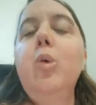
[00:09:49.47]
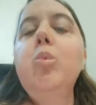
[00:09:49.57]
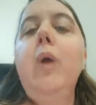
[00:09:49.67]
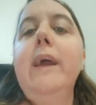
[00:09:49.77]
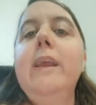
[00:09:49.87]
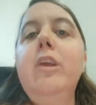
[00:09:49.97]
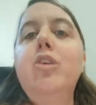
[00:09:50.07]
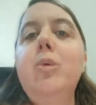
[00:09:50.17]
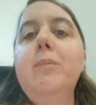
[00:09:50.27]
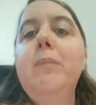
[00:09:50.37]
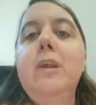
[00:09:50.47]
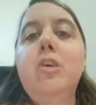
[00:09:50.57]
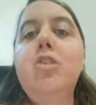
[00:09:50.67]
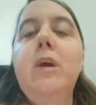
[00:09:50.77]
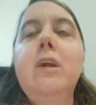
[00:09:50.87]
writing to
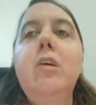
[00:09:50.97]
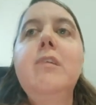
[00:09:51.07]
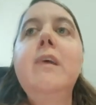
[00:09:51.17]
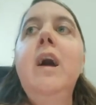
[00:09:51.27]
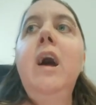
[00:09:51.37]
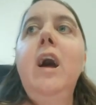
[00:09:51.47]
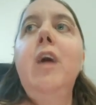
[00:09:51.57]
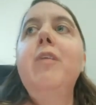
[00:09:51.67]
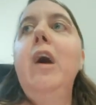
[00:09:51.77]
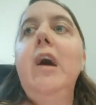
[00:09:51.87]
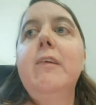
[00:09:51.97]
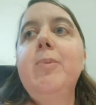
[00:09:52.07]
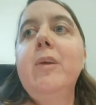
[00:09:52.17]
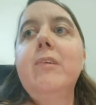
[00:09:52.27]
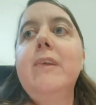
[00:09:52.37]
administrators of the
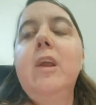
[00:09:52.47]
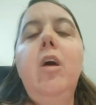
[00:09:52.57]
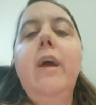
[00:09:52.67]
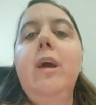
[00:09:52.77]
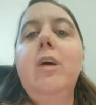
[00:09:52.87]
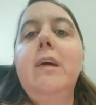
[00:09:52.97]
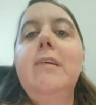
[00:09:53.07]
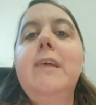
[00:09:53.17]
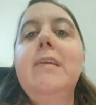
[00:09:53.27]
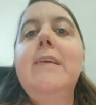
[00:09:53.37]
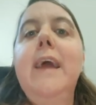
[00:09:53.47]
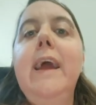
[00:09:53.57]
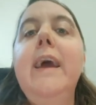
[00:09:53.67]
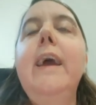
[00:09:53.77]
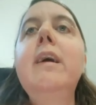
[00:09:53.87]
hospitals in our areas and say,
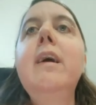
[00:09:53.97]
"Hey,